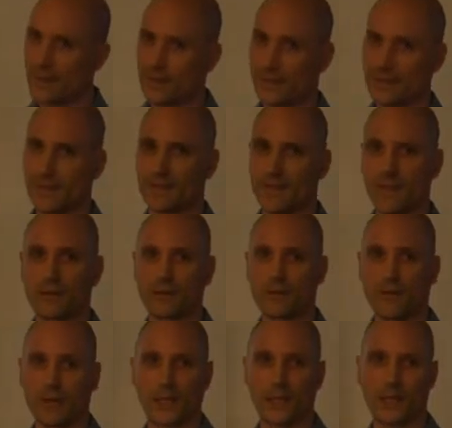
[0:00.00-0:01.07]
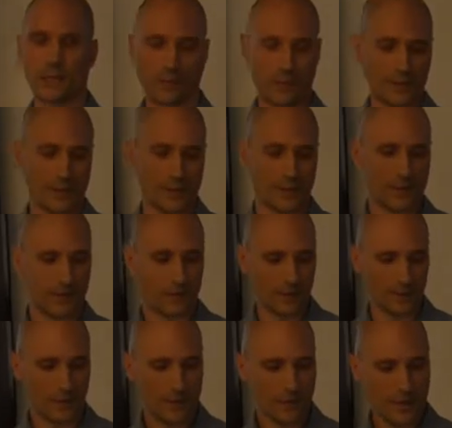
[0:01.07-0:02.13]
that it has been correctly computed.
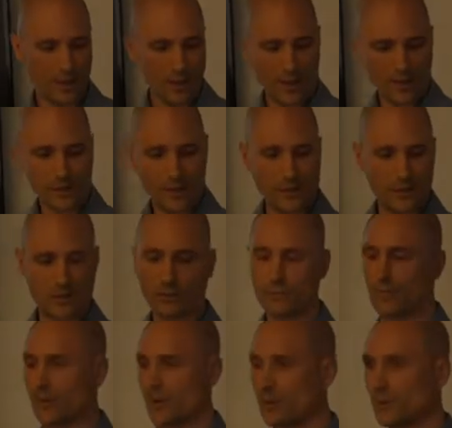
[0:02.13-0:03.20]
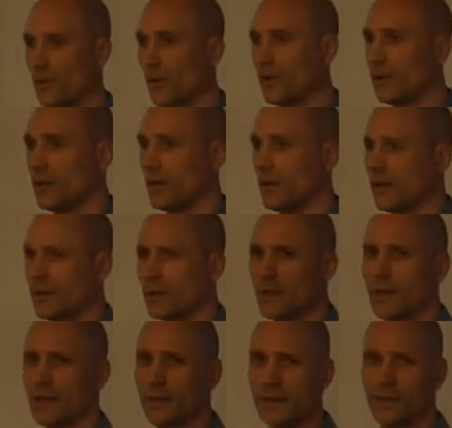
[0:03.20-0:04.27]
Okay, and this is used, for example, in
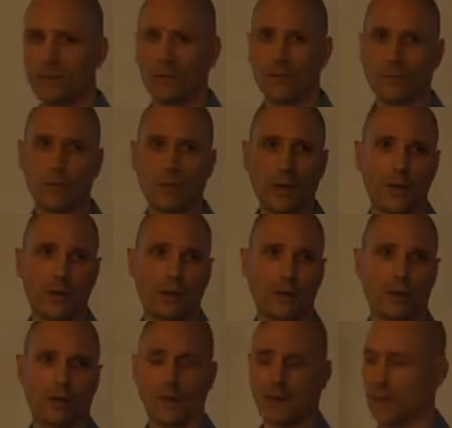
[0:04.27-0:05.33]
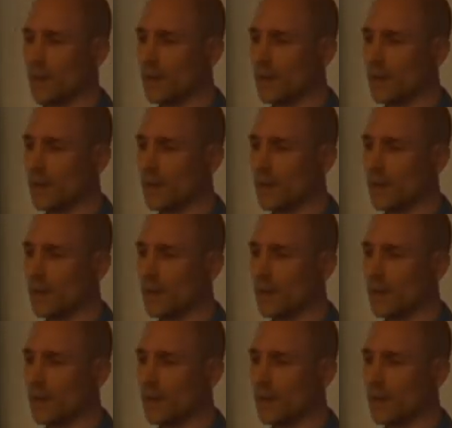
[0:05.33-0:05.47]
Cardano or in